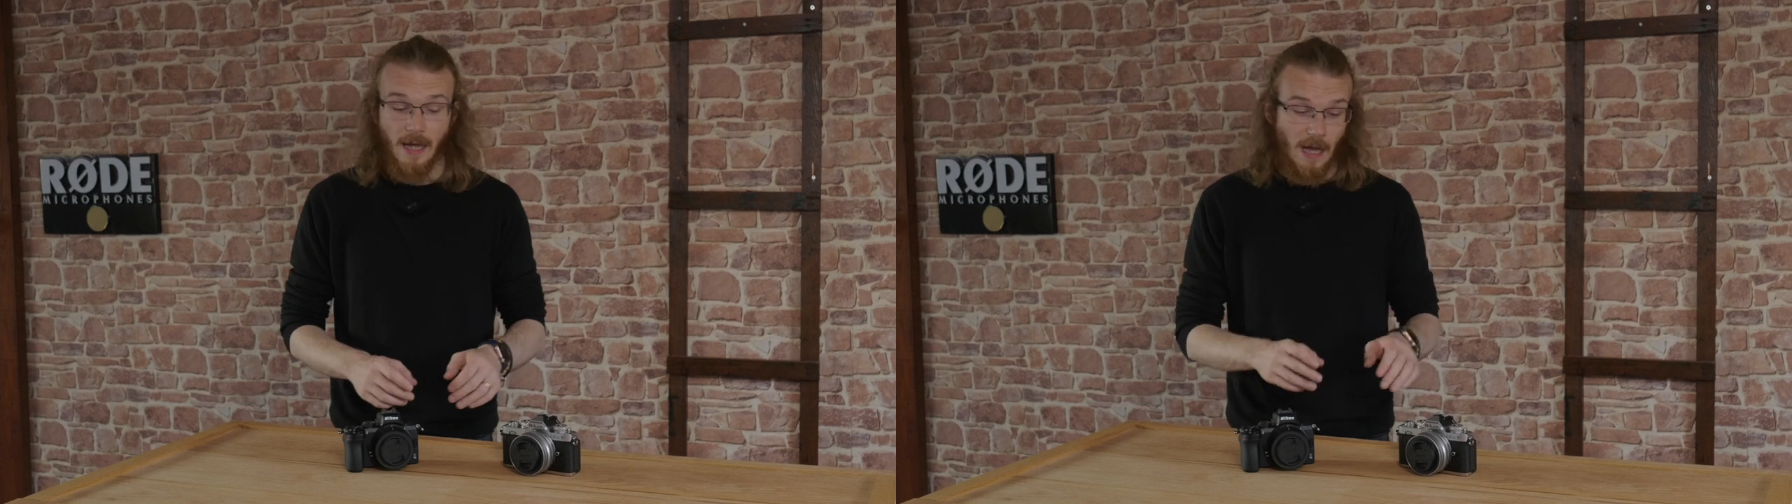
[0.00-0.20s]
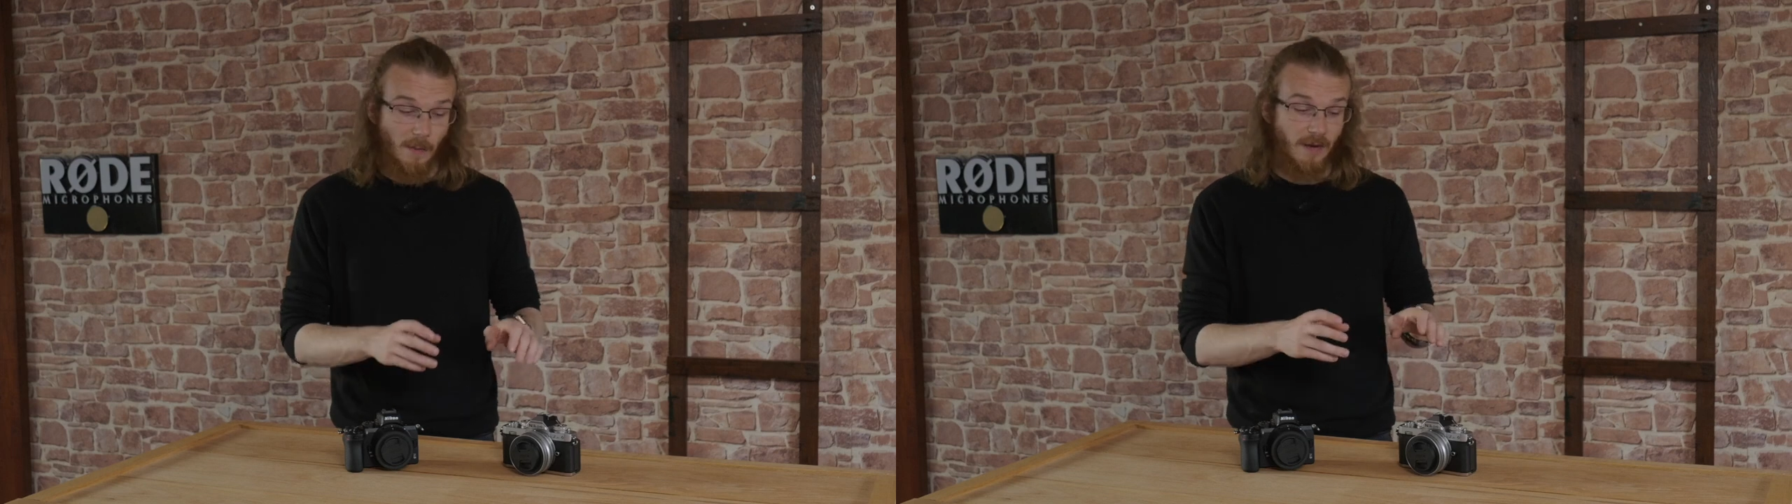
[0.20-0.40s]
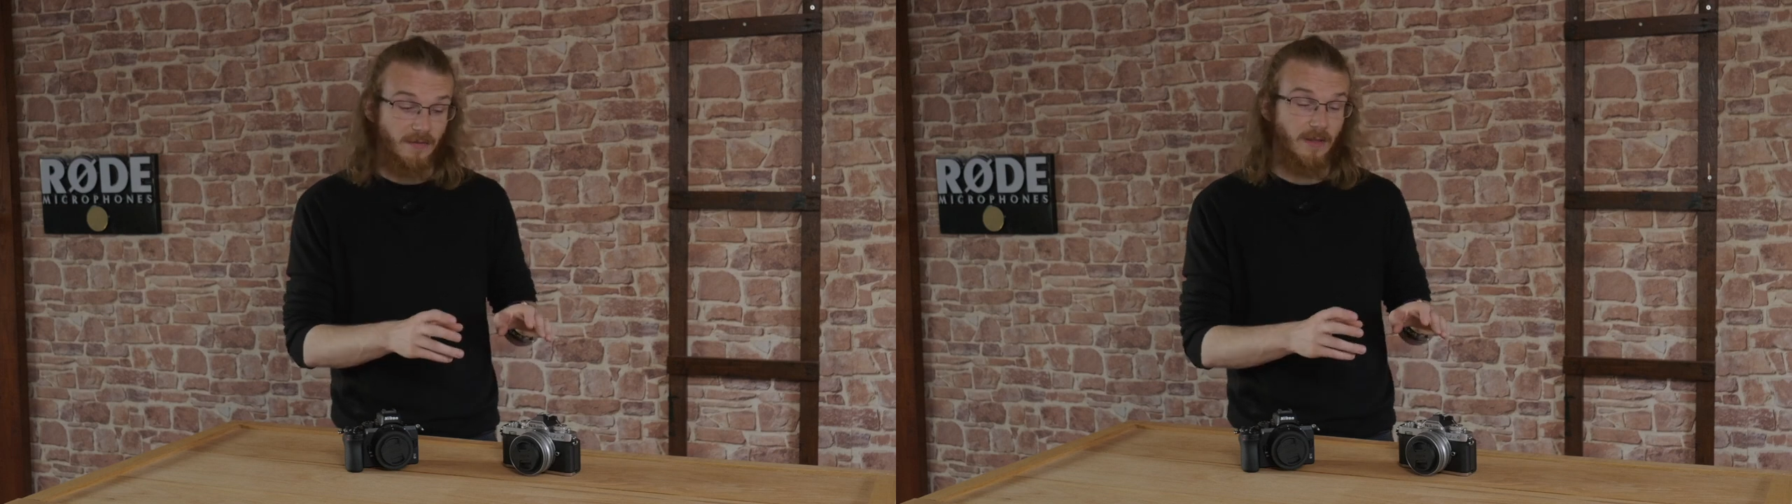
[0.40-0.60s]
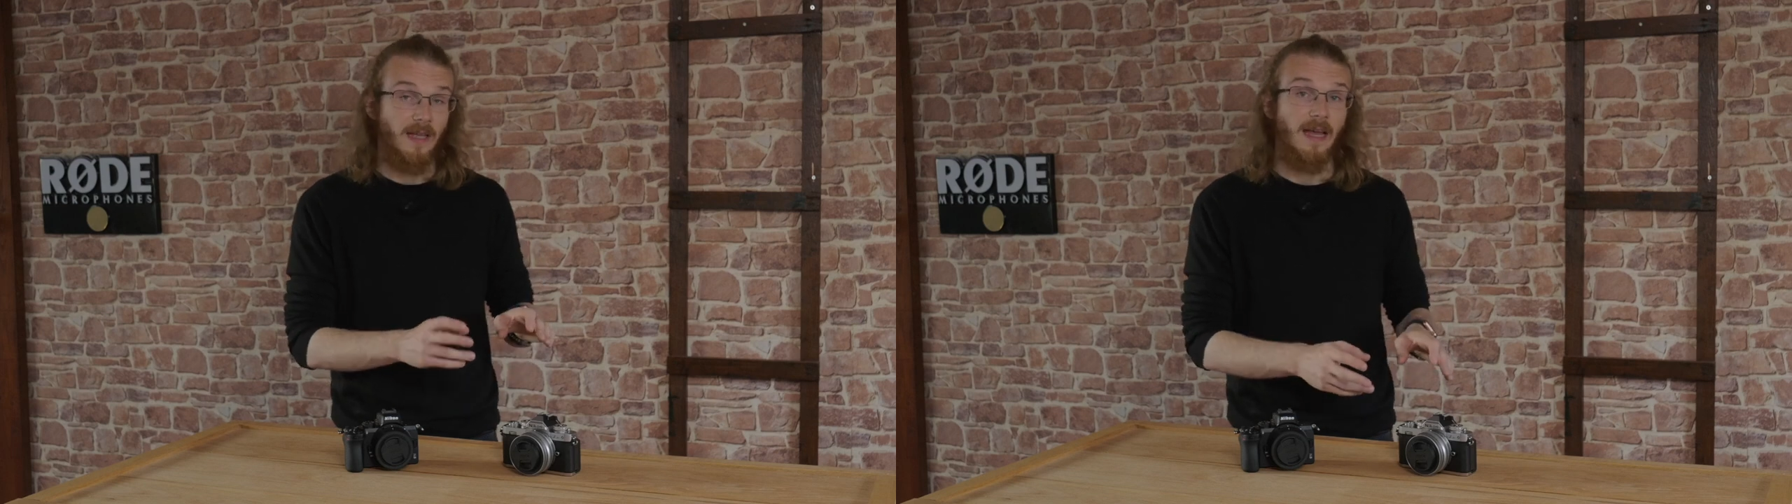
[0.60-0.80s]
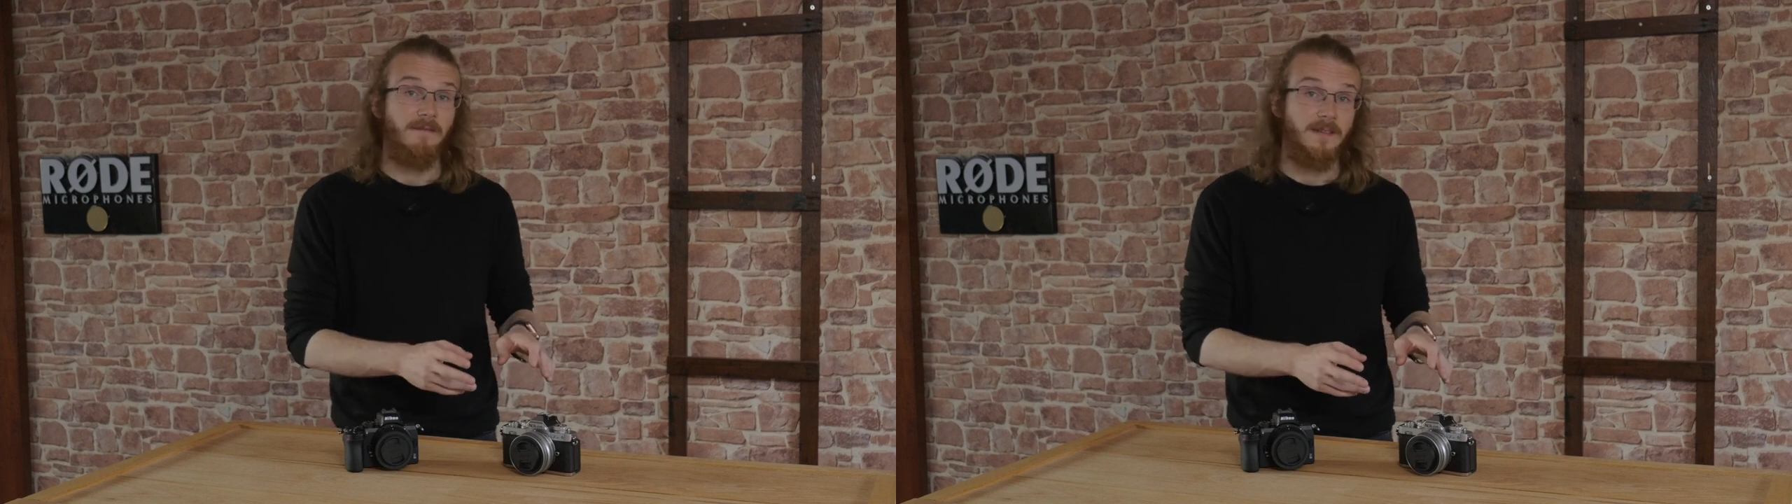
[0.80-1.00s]
however the
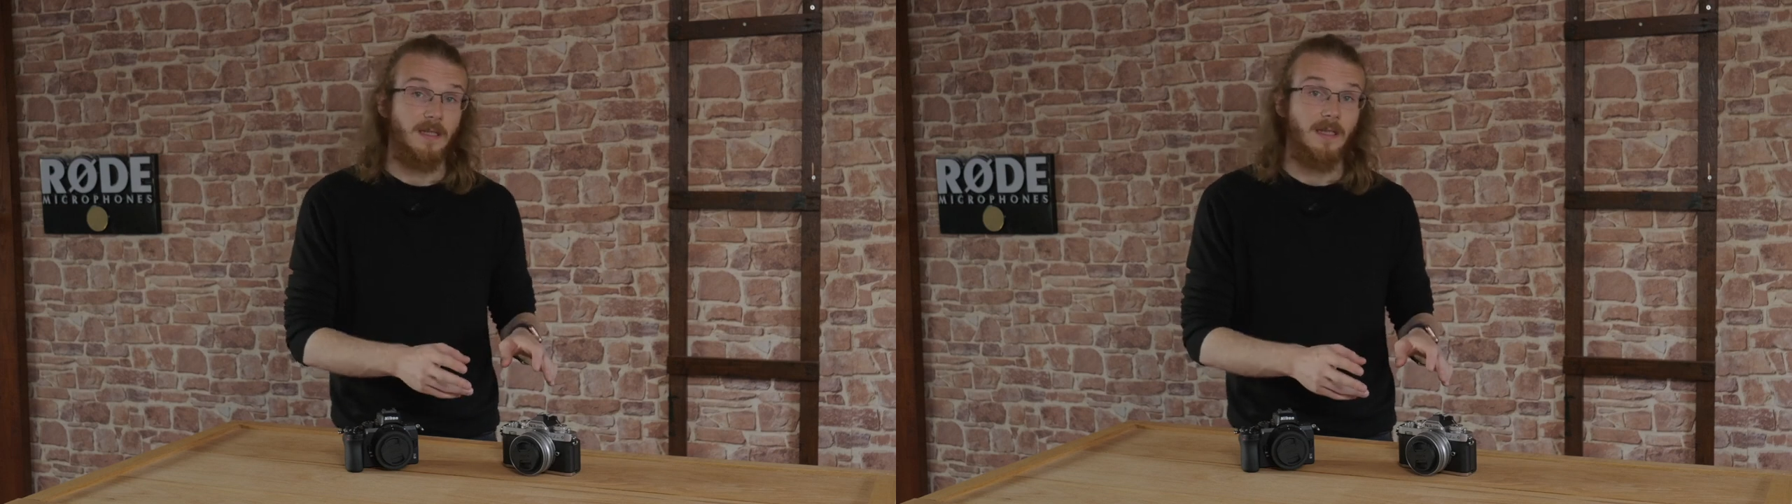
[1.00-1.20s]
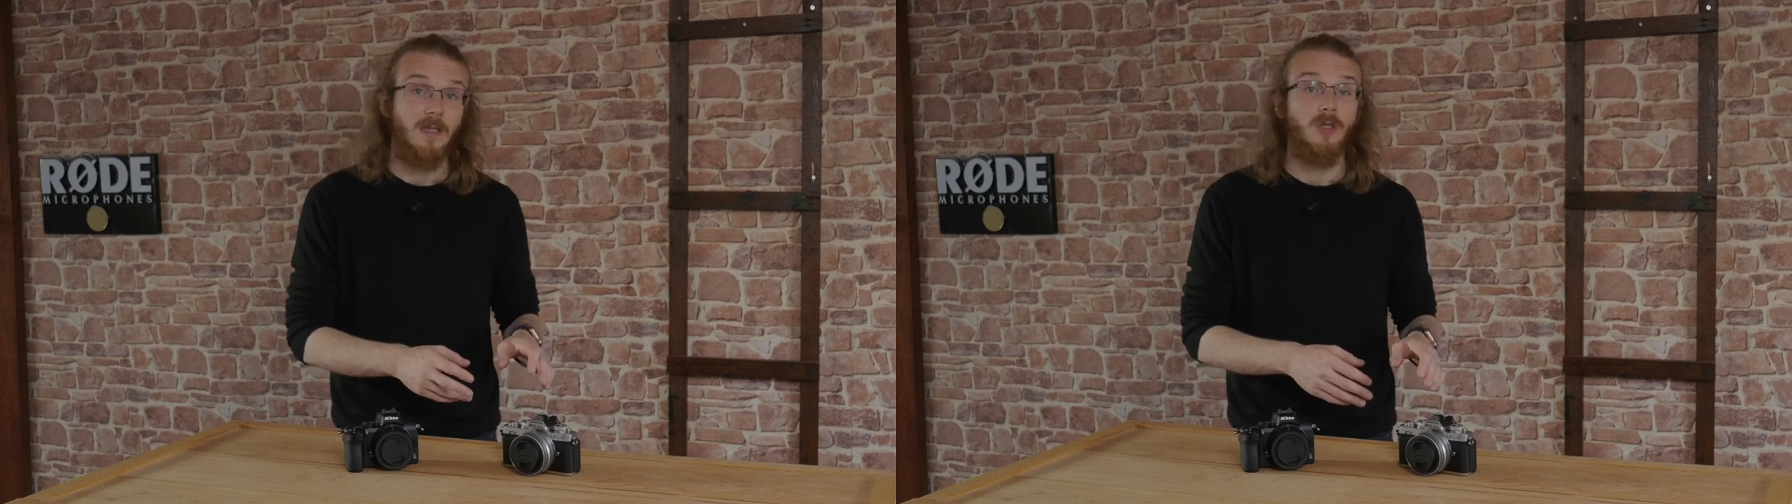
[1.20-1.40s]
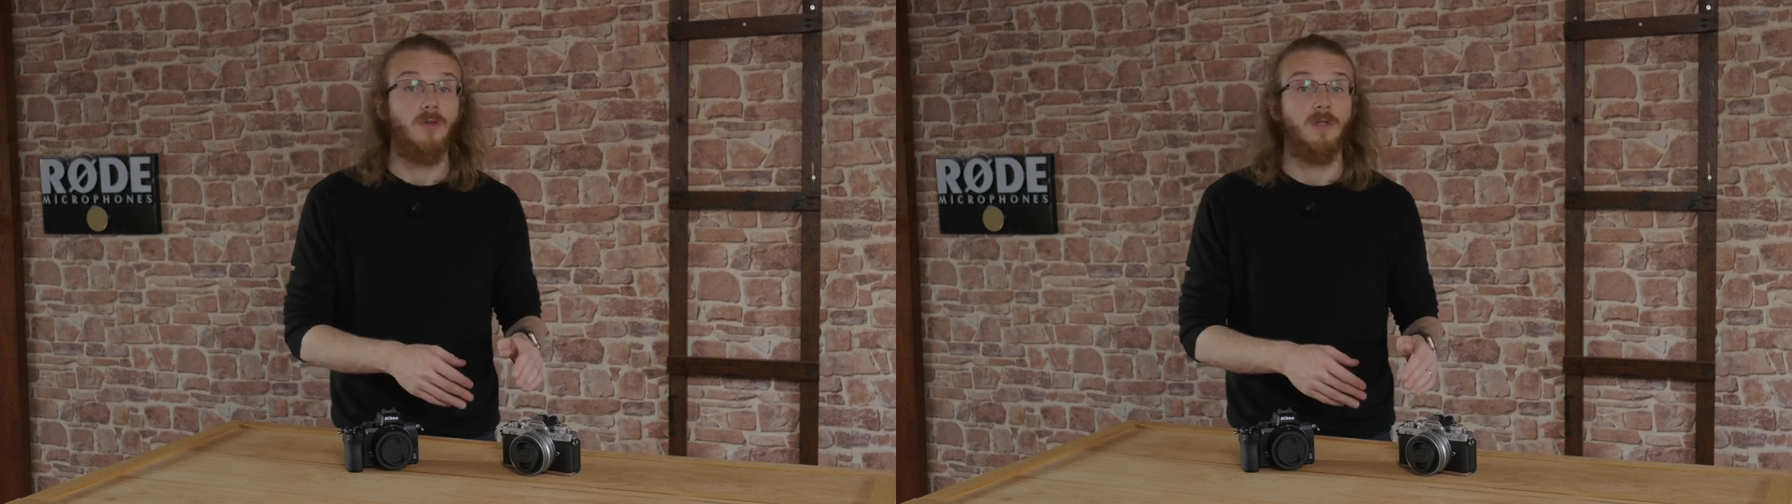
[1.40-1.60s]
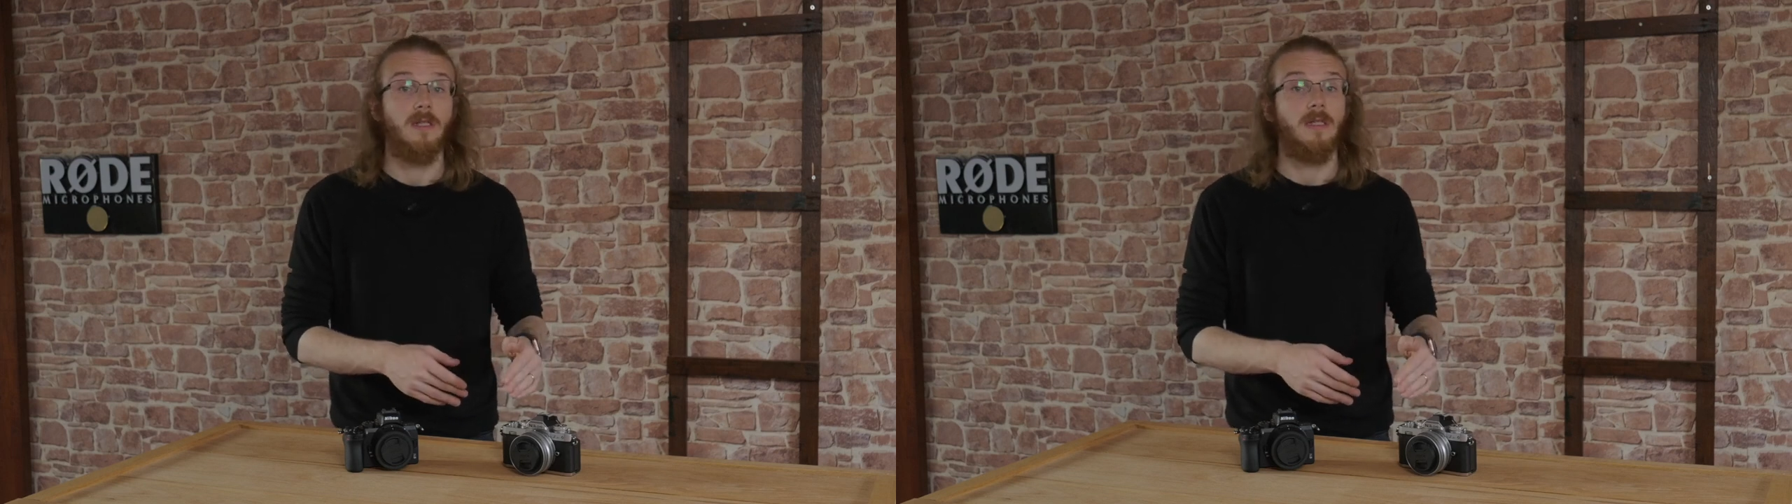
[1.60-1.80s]
FC uses